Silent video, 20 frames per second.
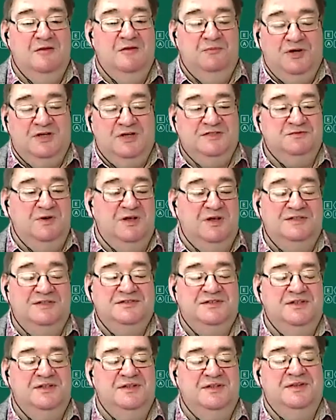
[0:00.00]
Because
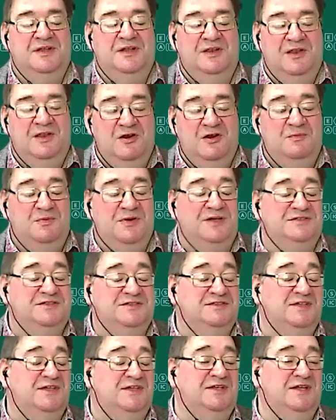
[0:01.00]
whilst the low pressure
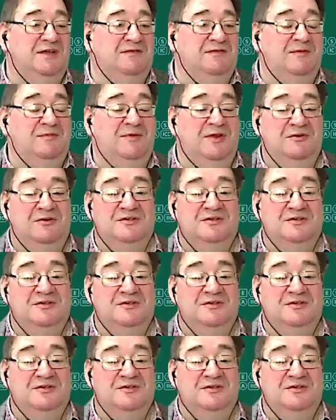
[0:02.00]
setting of apneic